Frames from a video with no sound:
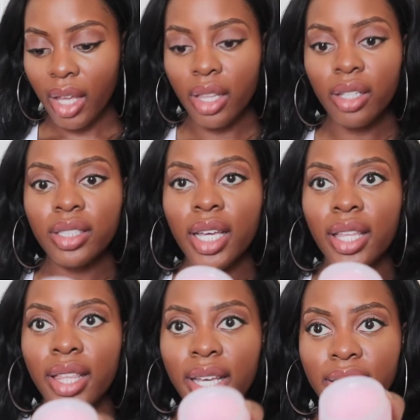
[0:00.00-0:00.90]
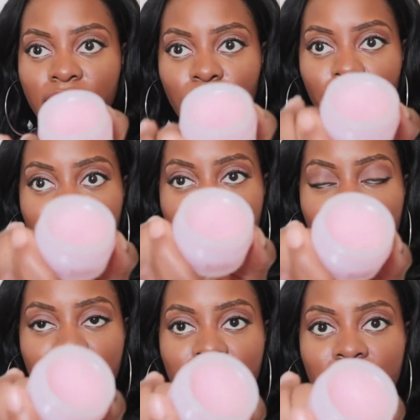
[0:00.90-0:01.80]
It looks like this, so it's
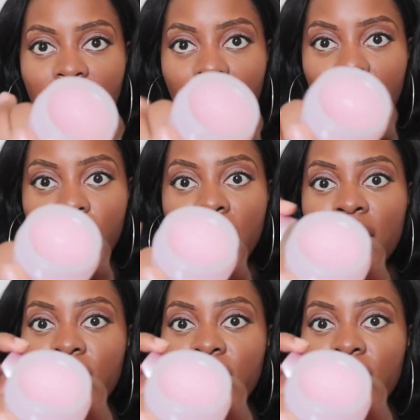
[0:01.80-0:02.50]
easy top.